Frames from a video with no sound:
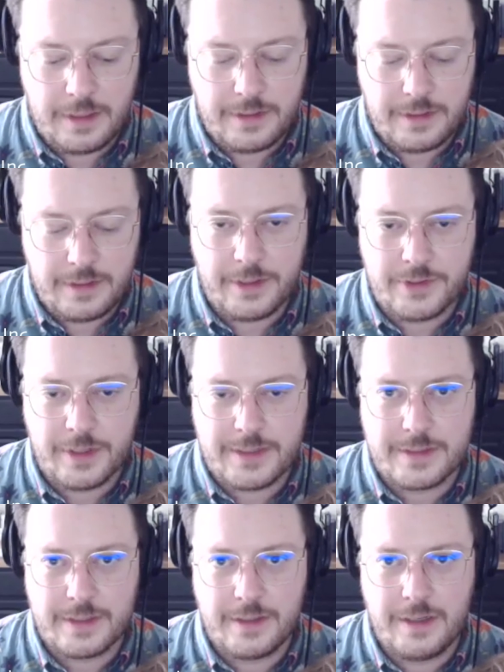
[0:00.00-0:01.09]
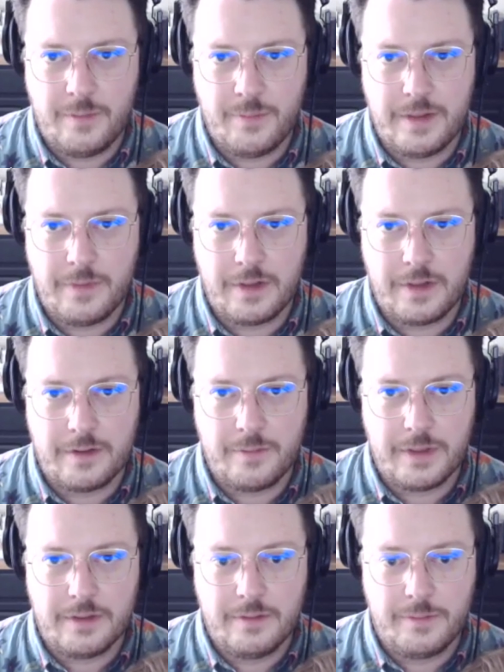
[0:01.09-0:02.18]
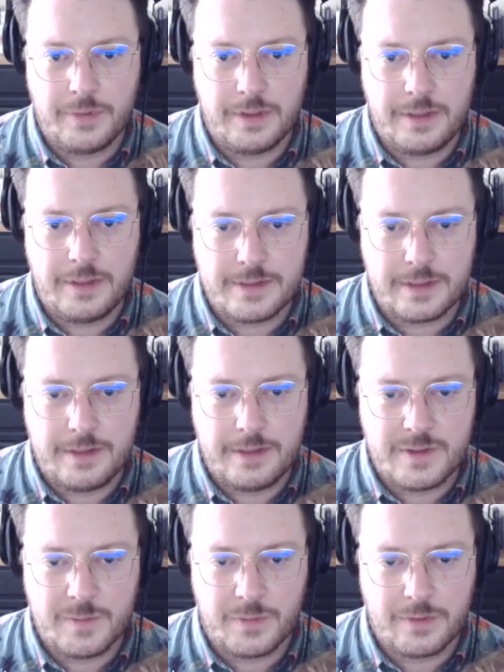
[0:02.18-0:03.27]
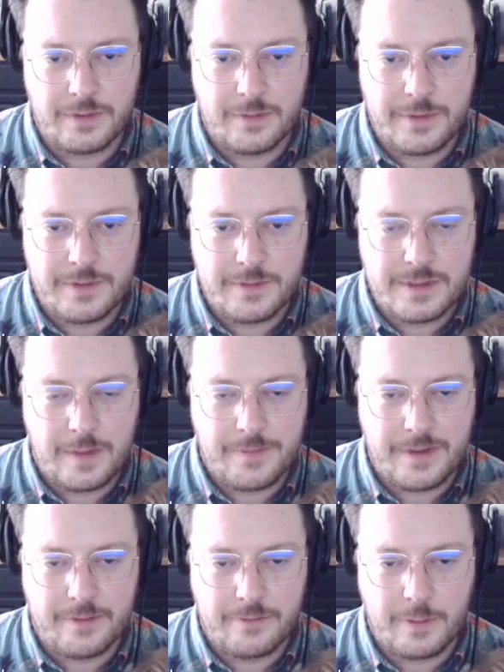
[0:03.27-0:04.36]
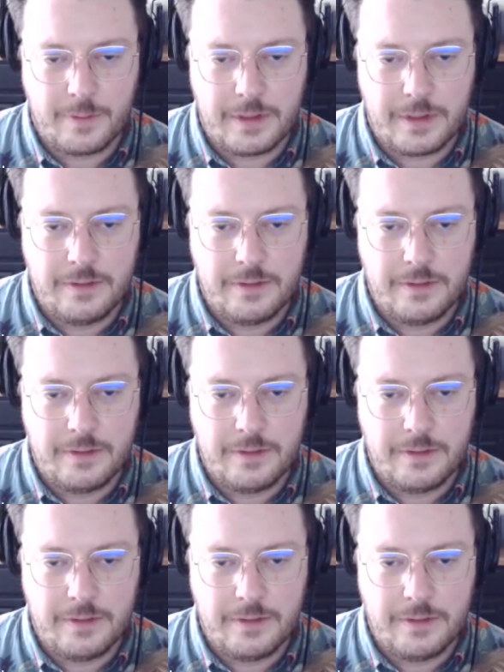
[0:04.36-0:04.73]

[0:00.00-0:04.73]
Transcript: Tony tries to hump him a little bit, but he's super old, and we stopped that quickly.